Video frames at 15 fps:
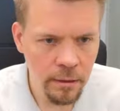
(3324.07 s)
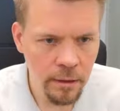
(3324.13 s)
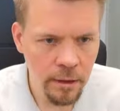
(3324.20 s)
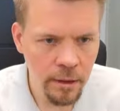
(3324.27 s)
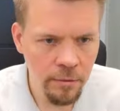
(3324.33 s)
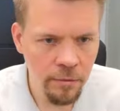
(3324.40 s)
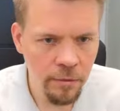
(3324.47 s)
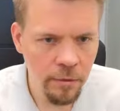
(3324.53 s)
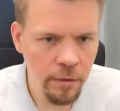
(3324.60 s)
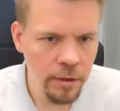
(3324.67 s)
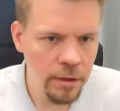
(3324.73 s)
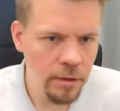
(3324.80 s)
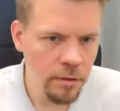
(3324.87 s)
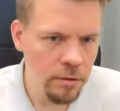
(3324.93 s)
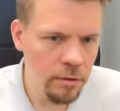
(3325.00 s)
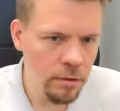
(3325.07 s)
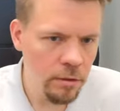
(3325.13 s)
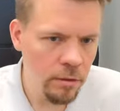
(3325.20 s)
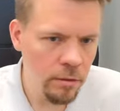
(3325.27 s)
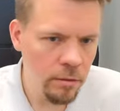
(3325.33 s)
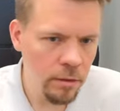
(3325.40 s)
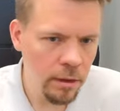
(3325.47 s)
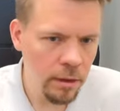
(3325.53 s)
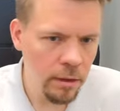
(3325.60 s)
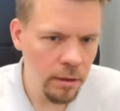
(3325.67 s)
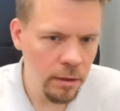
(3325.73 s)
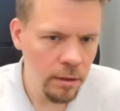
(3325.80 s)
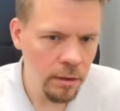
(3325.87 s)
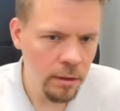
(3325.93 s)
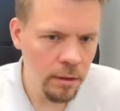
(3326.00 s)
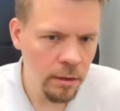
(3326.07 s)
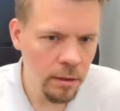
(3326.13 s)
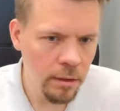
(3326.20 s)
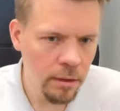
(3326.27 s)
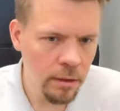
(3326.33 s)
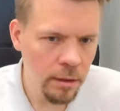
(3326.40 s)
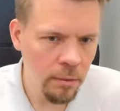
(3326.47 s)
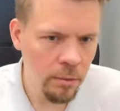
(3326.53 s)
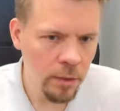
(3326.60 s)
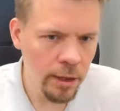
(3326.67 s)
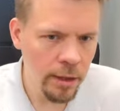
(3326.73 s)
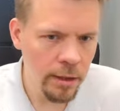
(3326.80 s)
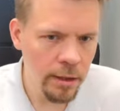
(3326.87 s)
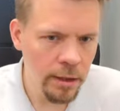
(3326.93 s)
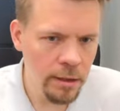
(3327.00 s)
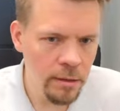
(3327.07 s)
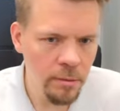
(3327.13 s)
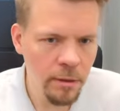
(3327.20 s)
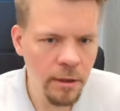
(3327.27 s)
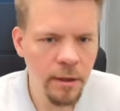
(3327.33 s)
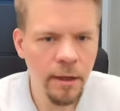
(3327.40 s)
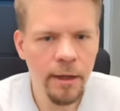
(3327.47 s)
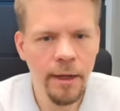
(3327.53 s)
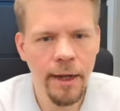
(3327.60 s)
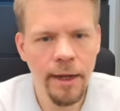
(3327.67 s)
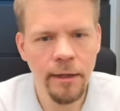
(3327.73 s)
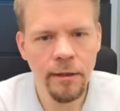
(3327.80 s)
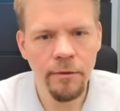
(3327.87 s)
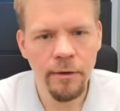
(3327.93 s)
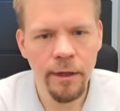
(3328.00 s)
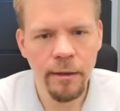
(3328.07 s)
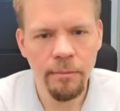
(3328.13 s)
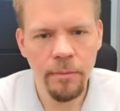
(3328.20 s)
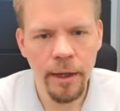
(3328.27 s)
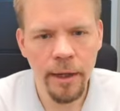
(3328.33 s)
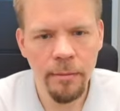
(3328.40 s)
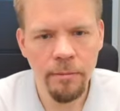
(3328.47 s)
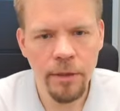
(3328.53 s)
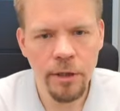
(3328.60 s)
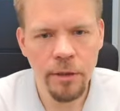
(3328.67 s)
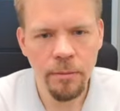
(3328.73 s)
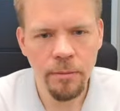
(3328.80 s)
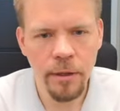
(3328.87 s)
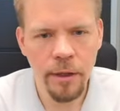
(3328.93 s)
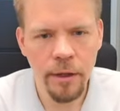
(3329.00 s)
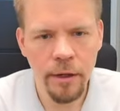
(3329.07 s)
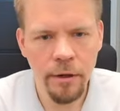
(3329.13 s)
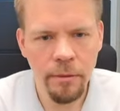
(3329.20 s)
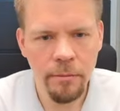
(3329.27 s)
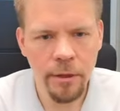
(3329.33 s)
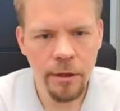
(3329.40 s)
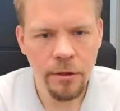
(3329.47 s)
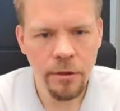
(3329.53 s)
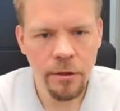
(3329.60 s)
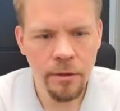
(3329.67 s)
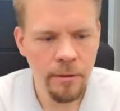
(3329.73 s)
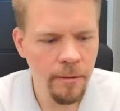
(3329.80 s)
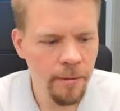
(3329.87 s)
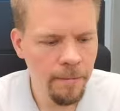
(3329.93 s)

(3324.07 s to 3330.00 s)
d4 is also a weakness, but I can't really play bishop here because